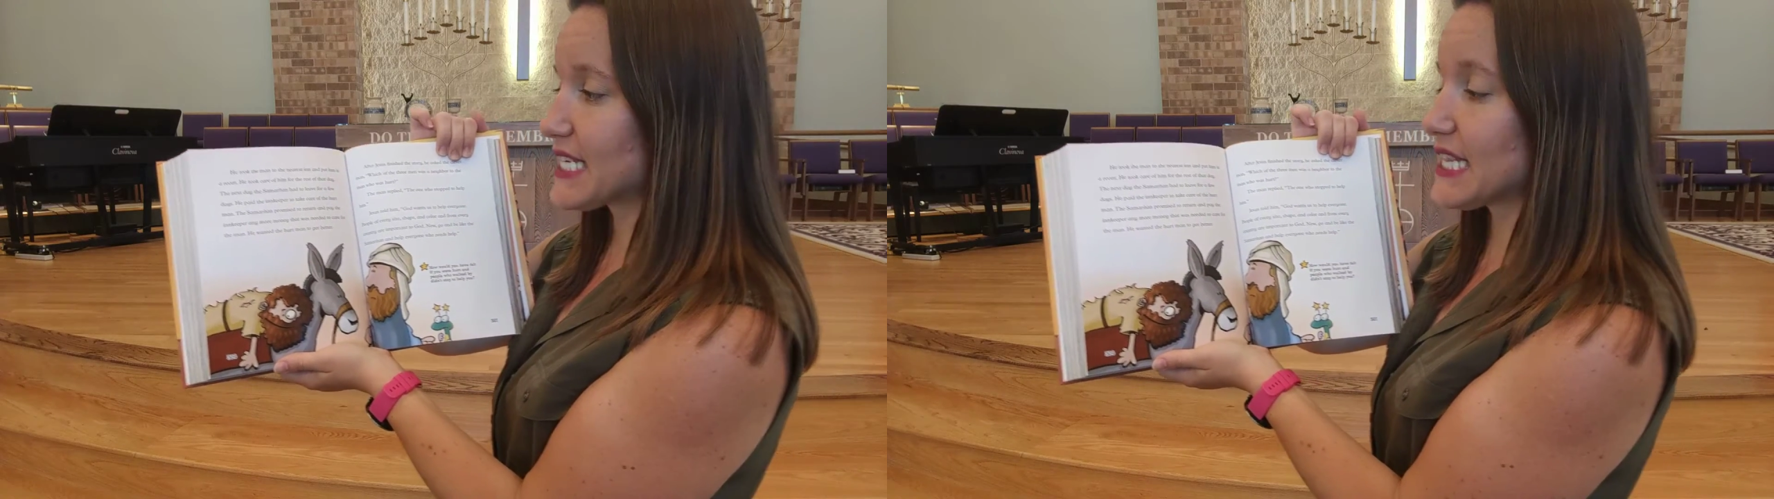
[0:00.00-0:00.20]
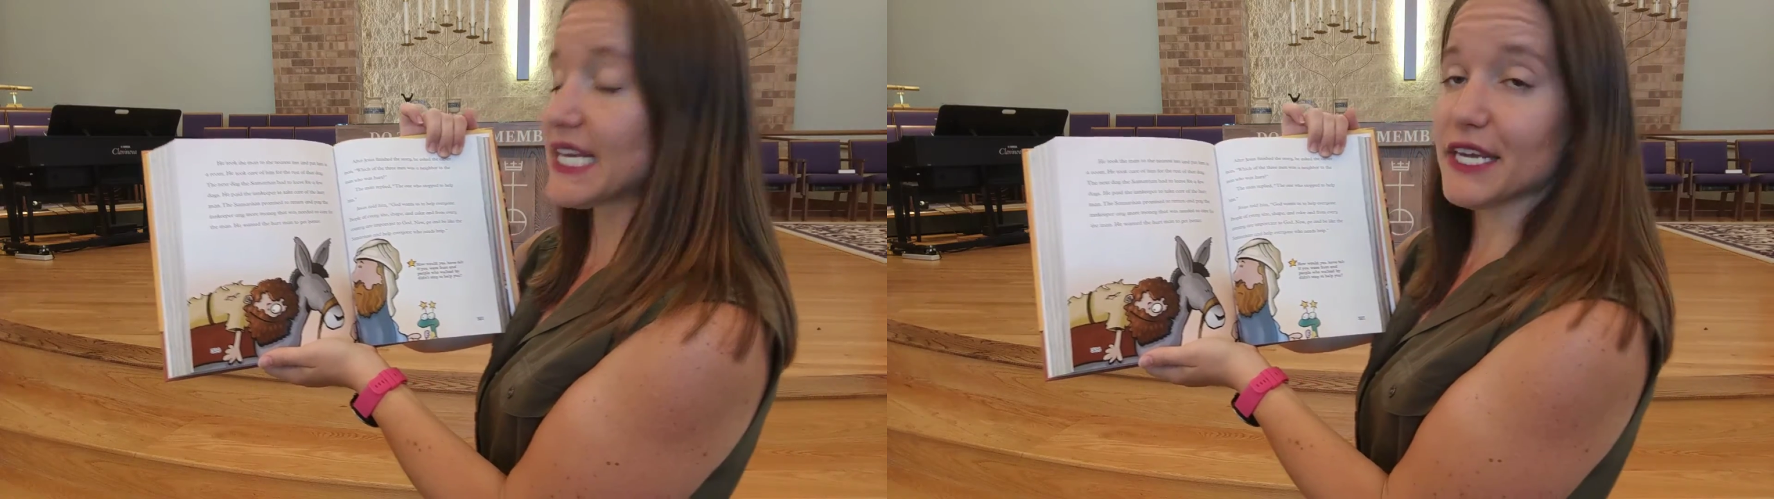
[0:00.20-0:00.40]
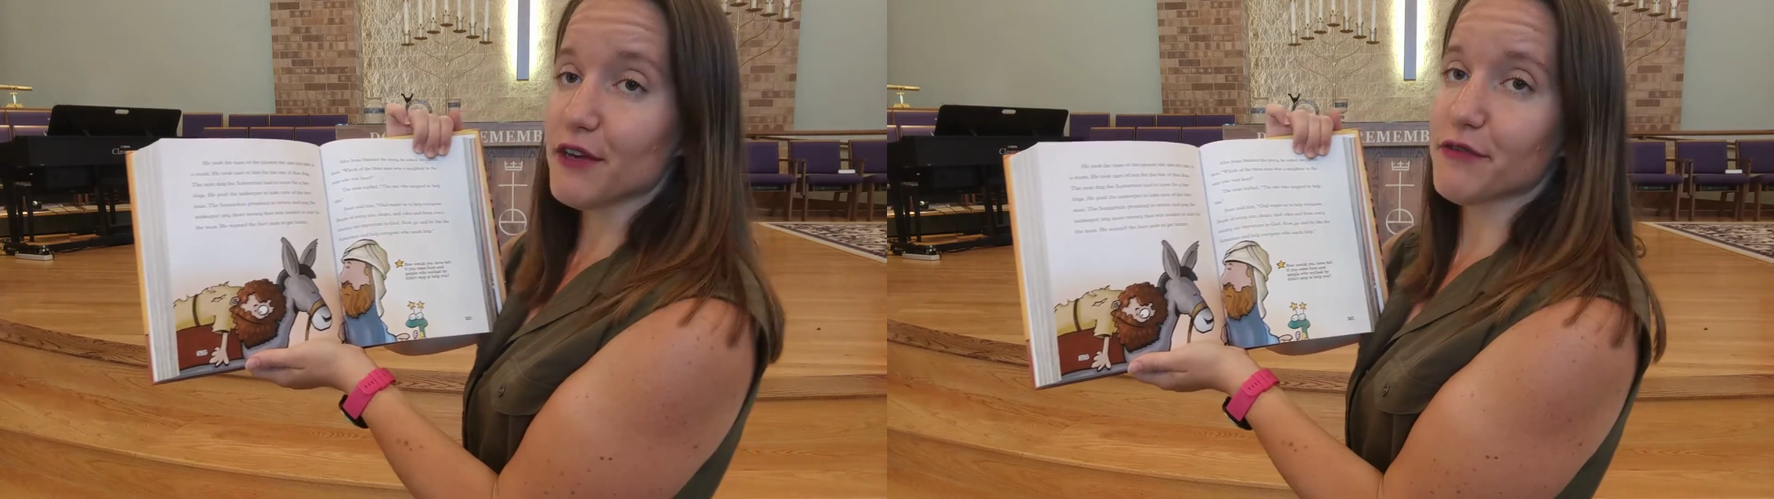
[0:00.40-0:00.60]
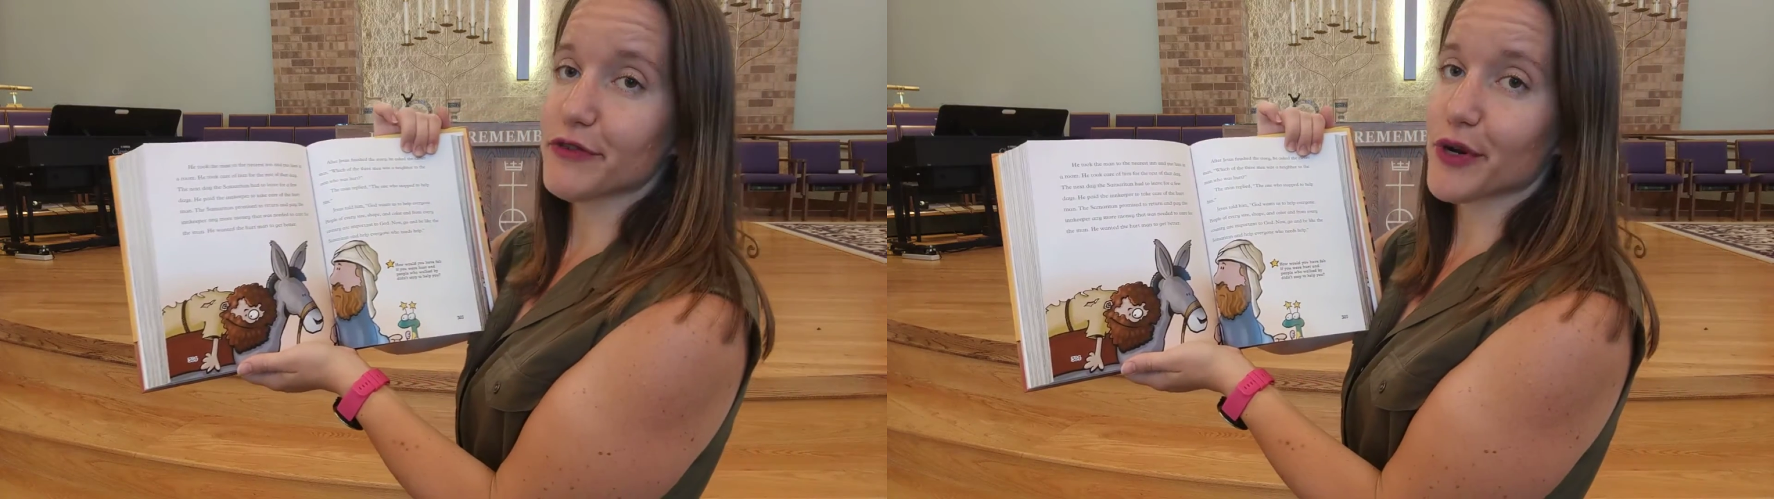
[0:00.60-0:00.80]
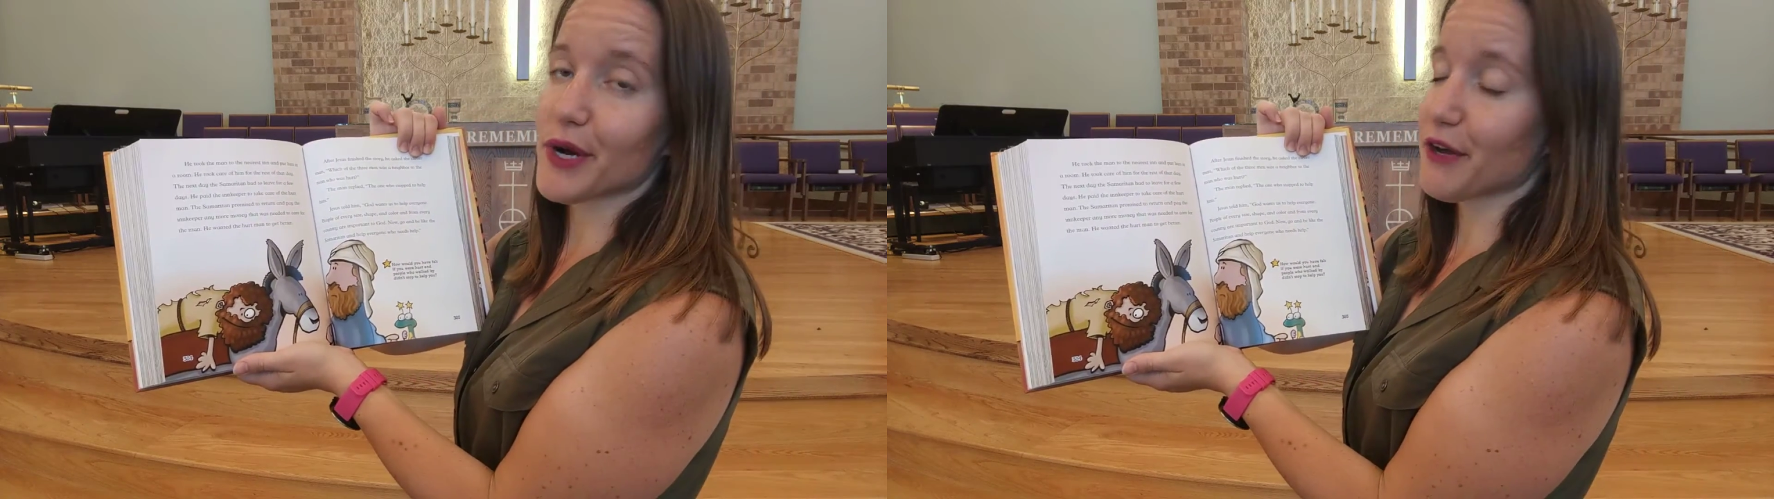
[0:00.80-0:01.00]
to leave
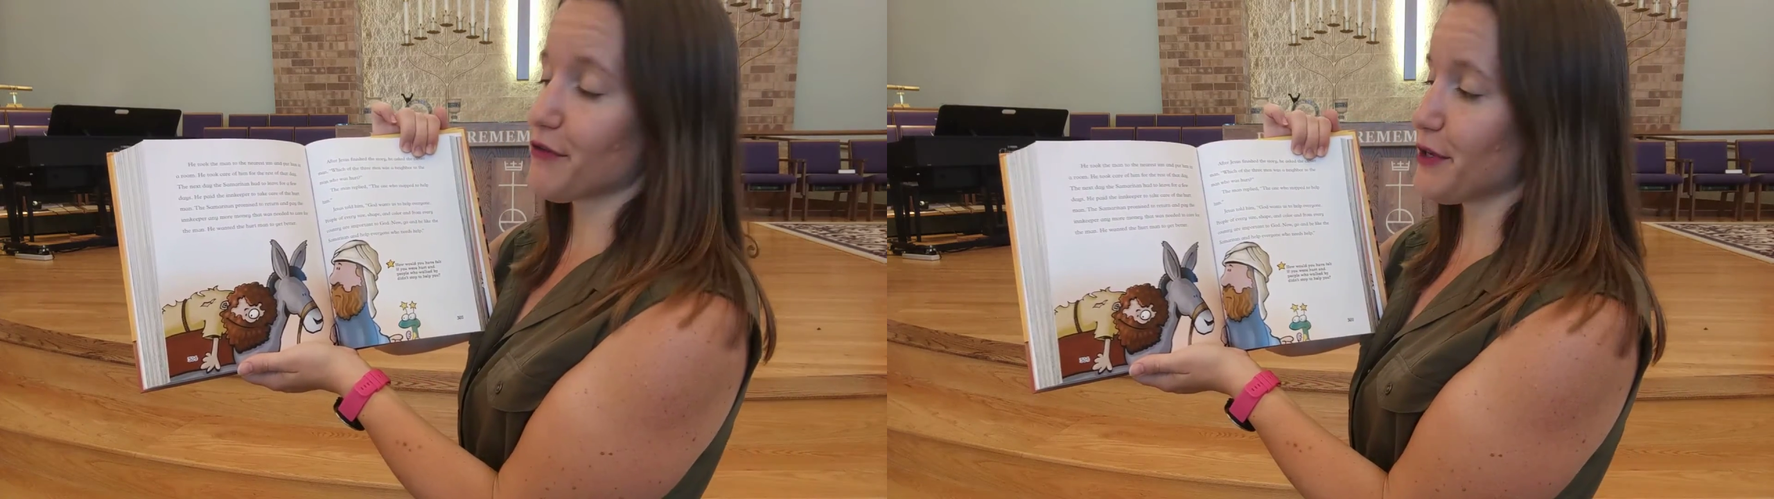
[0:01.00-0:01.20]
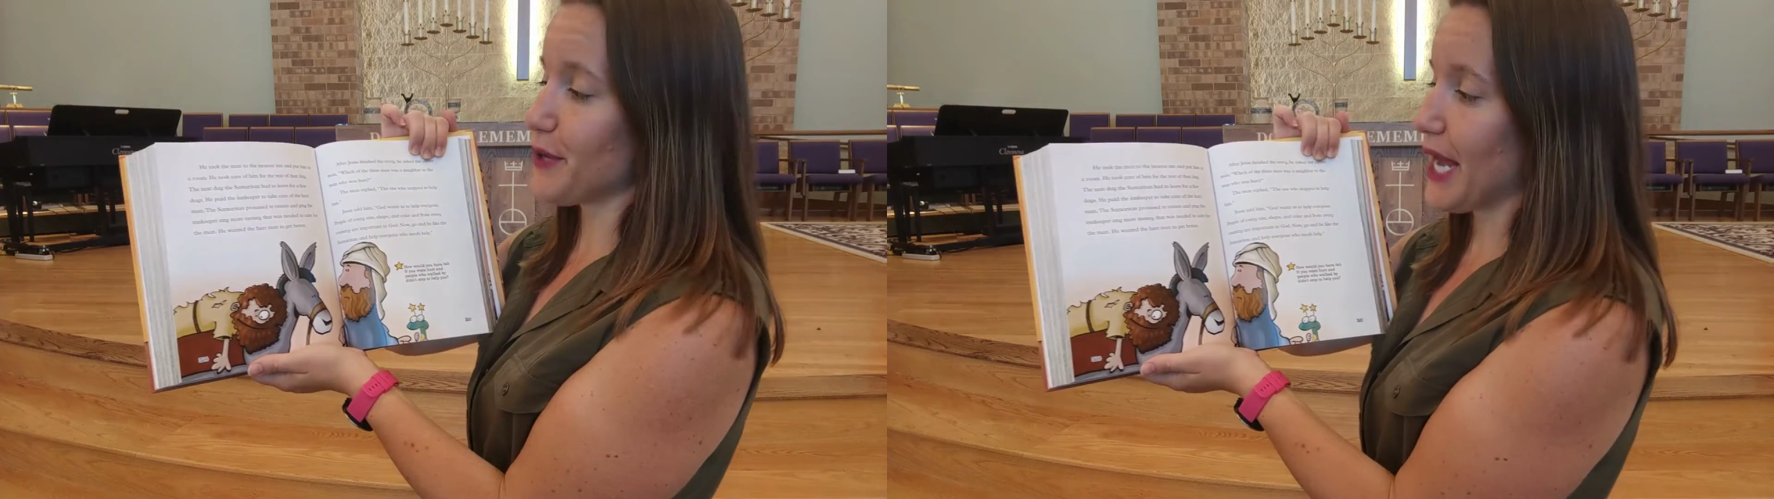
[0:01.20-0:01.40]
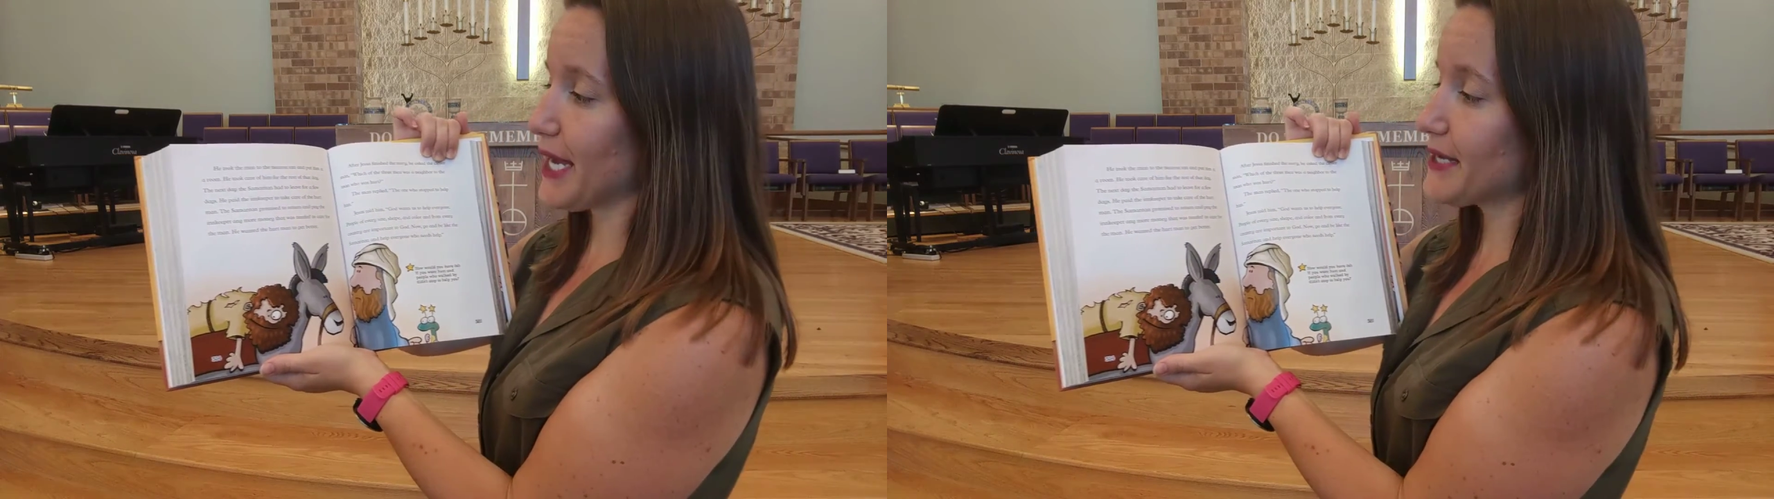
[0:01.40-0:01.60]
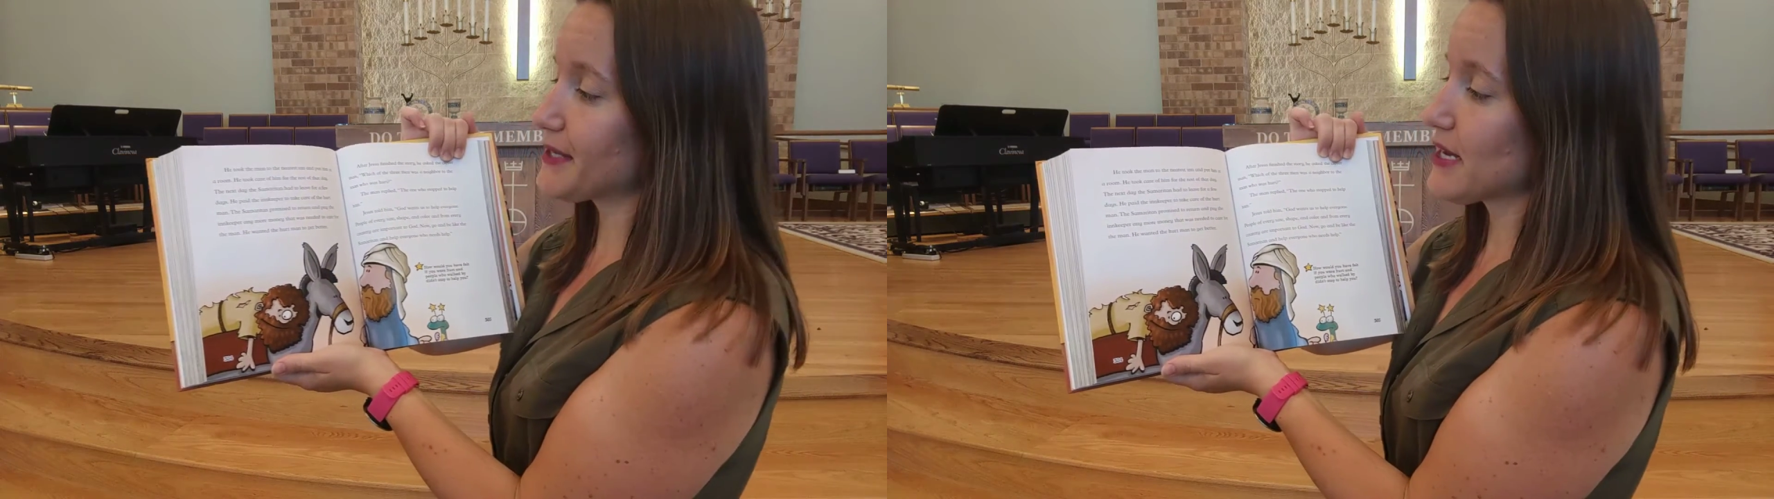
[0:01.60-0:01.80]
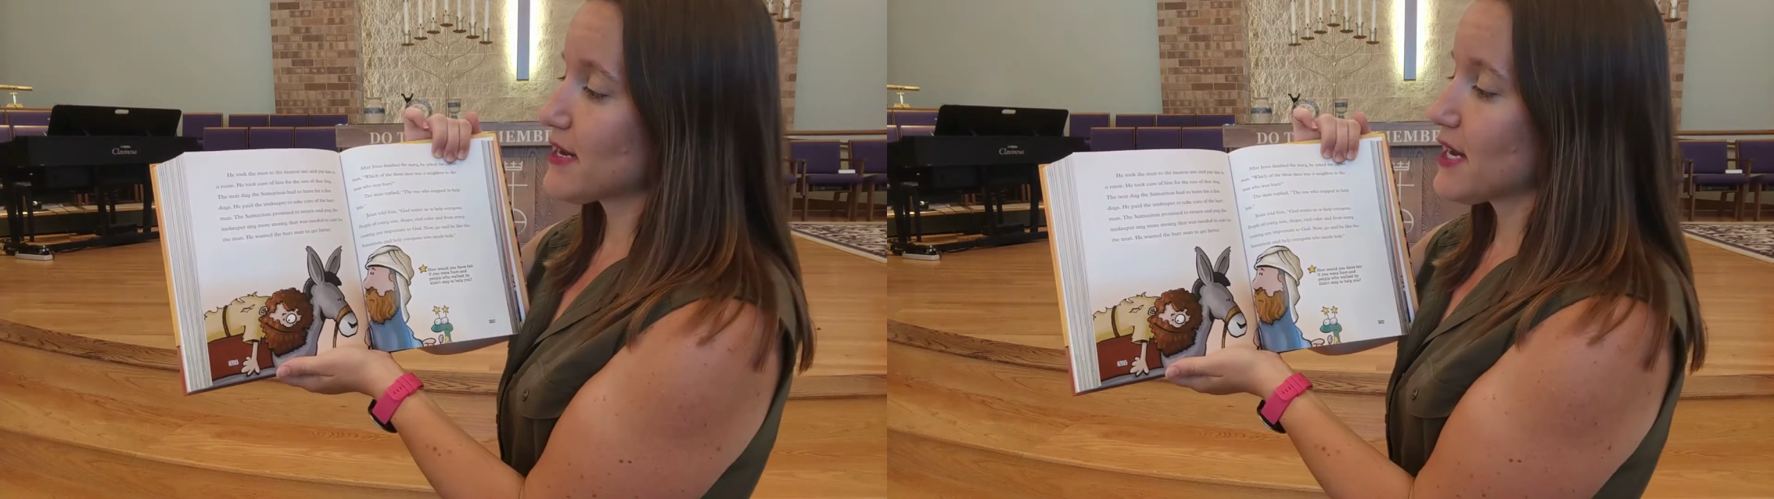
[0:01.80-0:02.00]
for a few days.